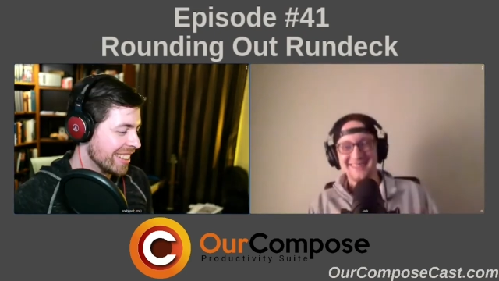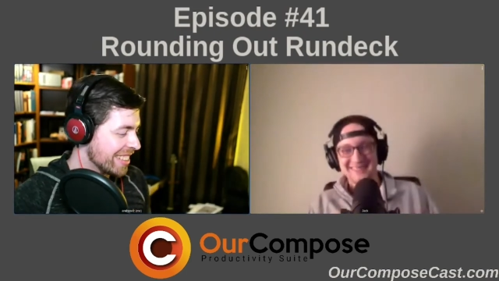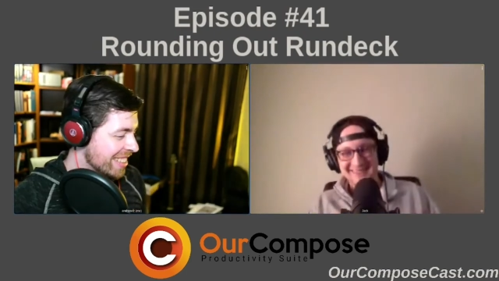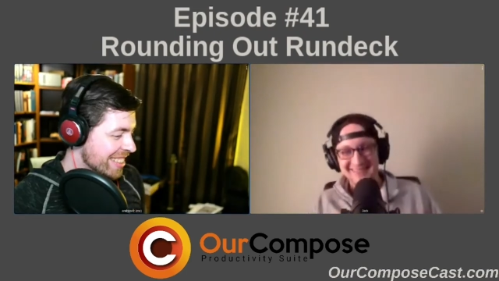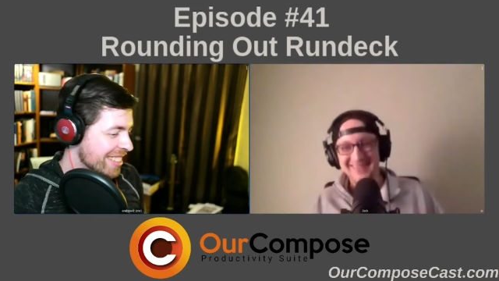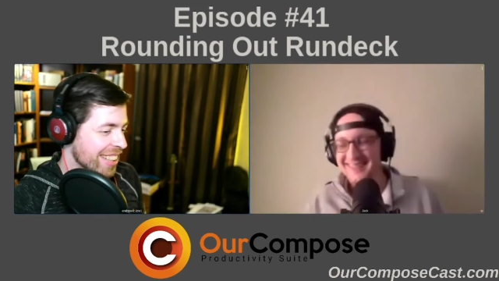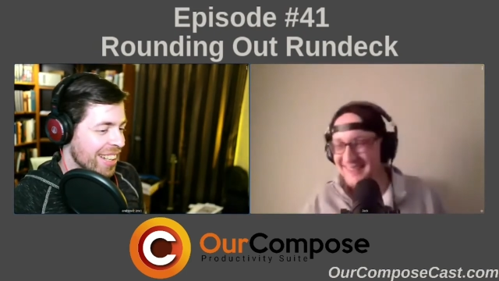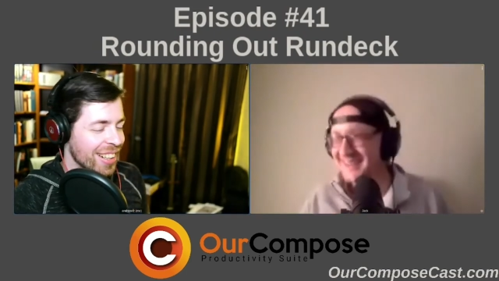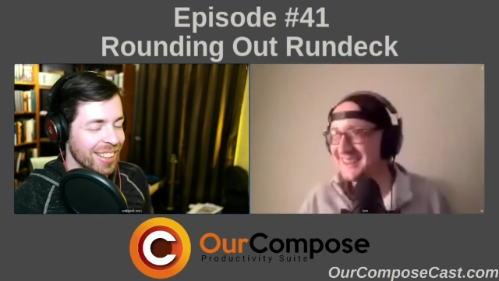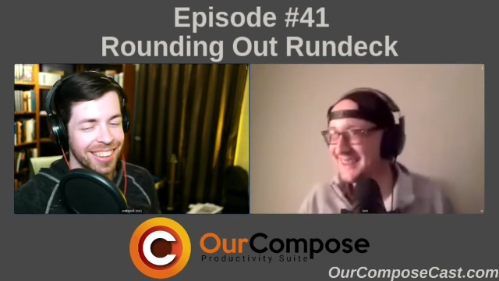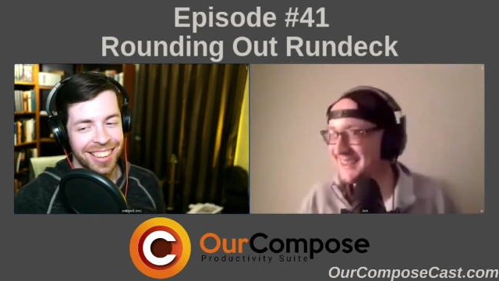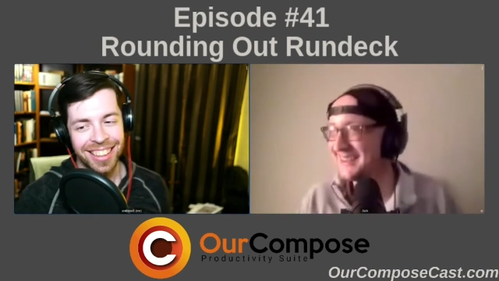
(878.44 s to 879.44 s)
Speaker 1: so,
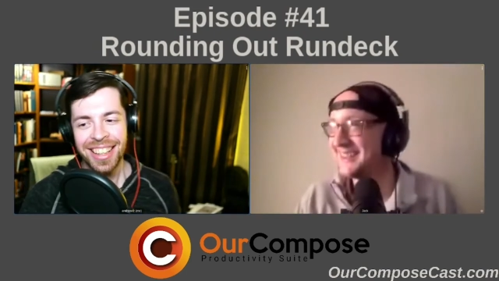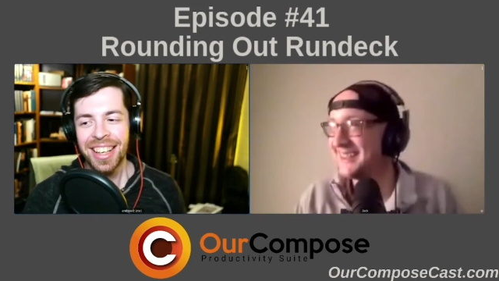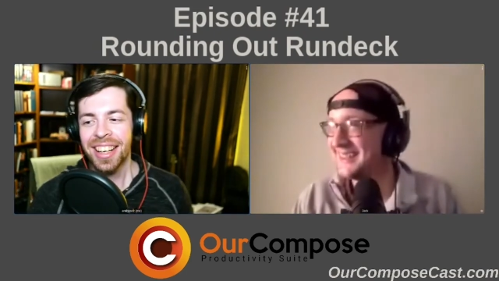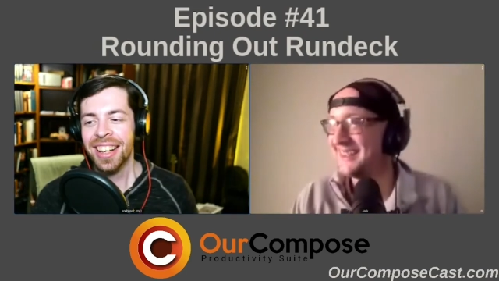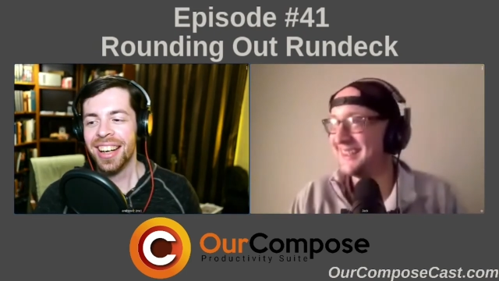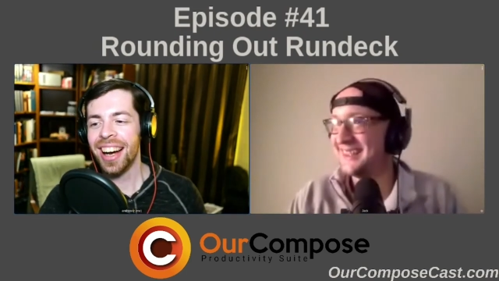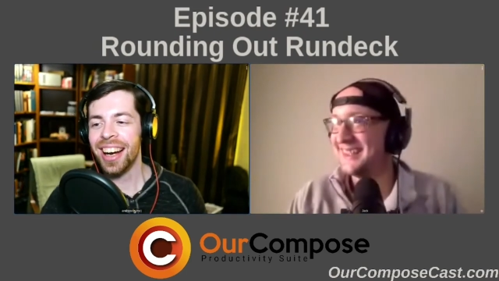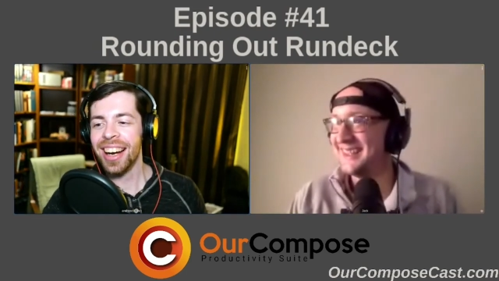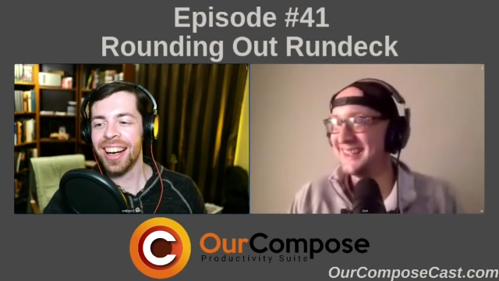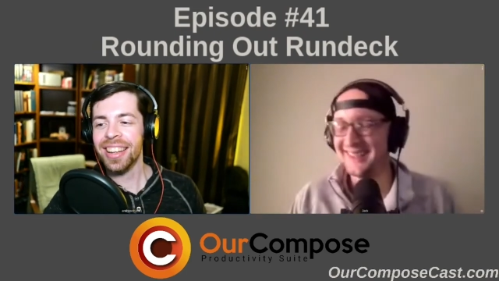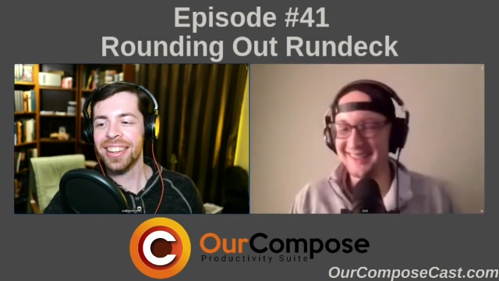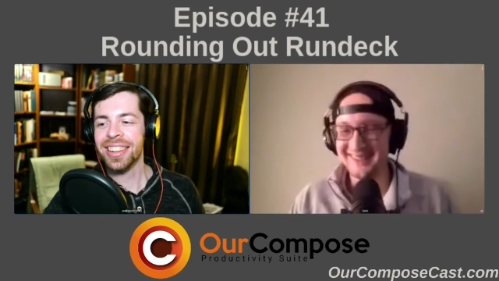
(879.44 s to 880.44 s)
uh,
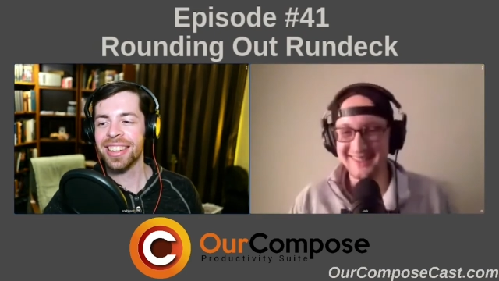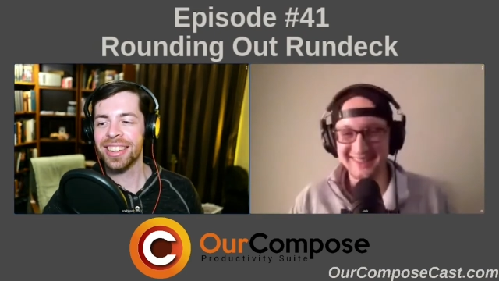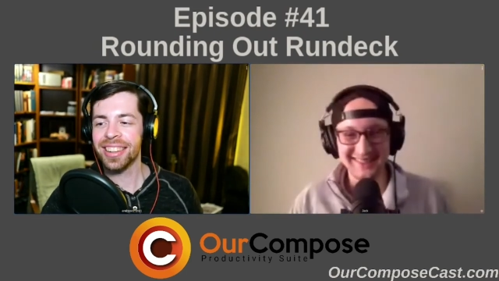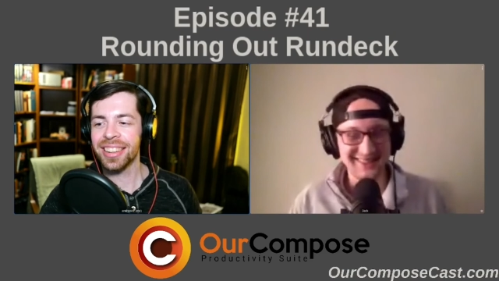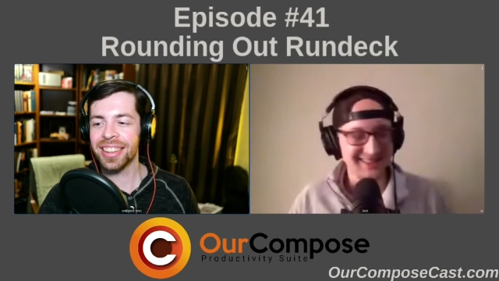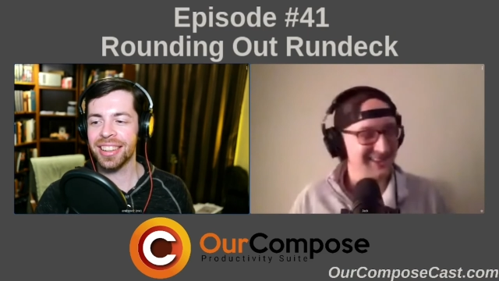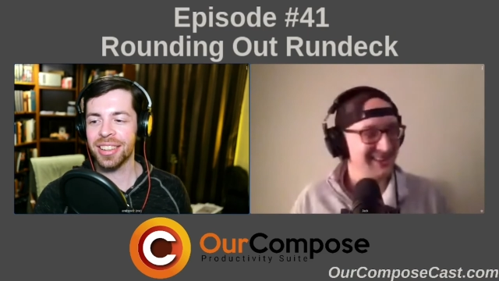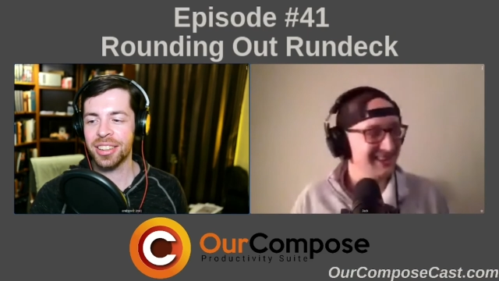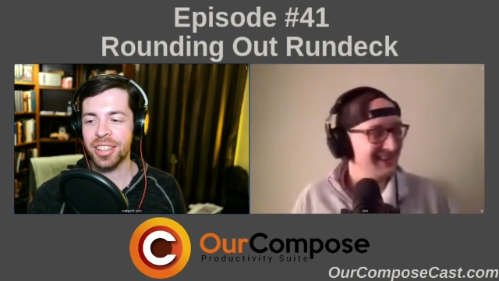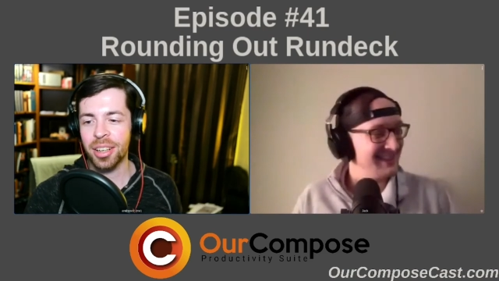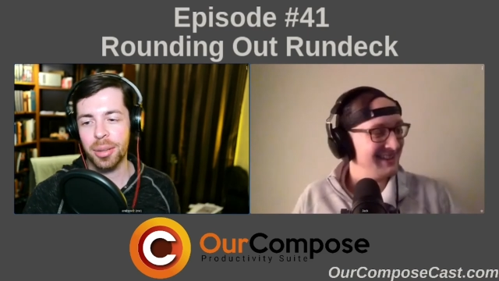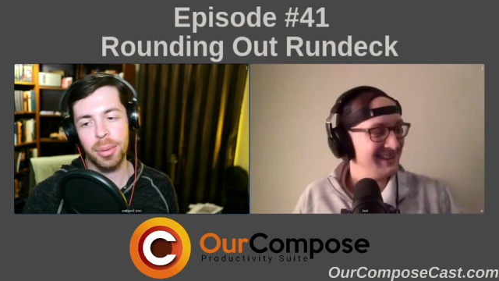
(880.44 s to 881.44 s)

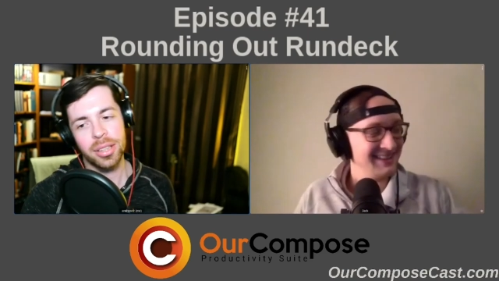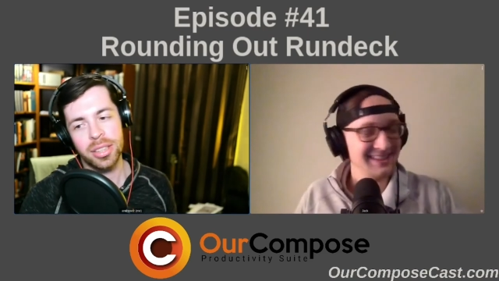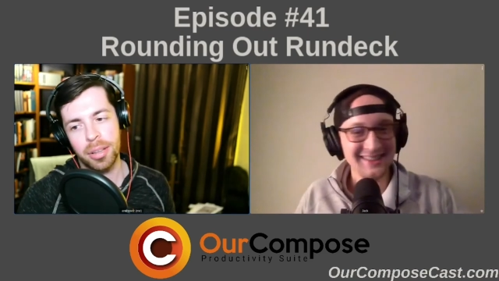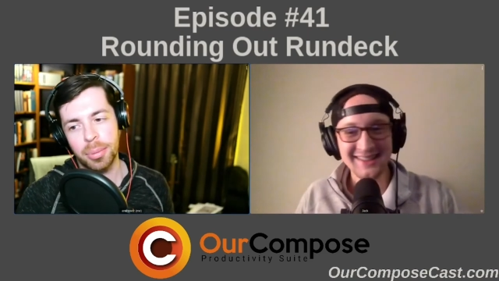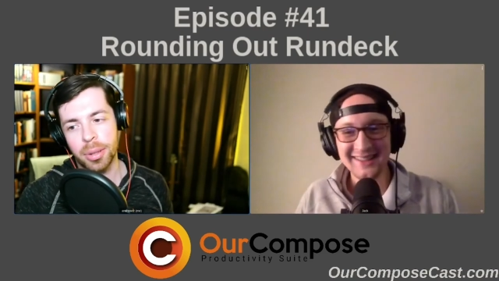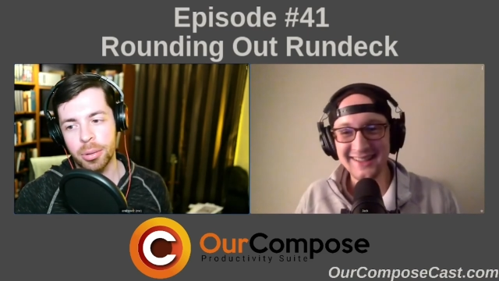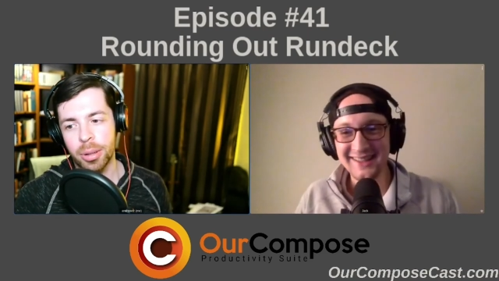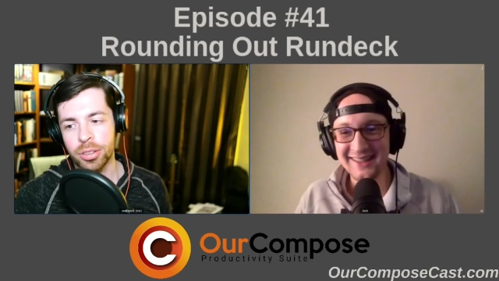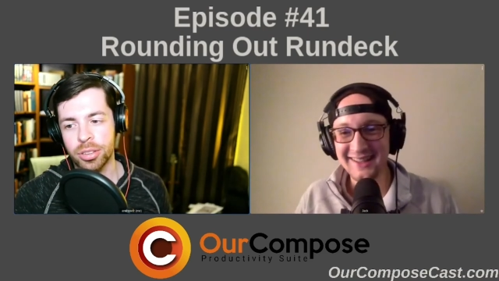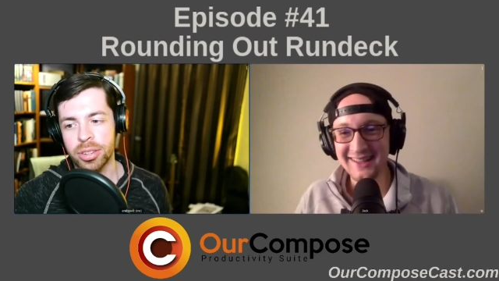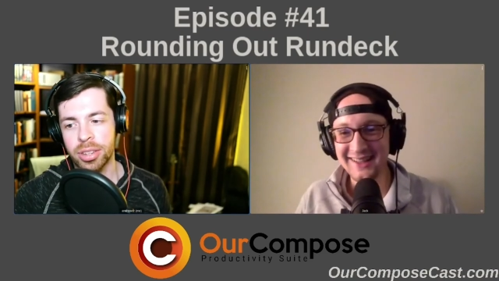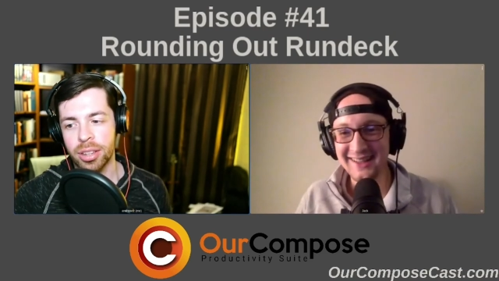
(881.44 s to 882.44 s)
talk about softball questions here.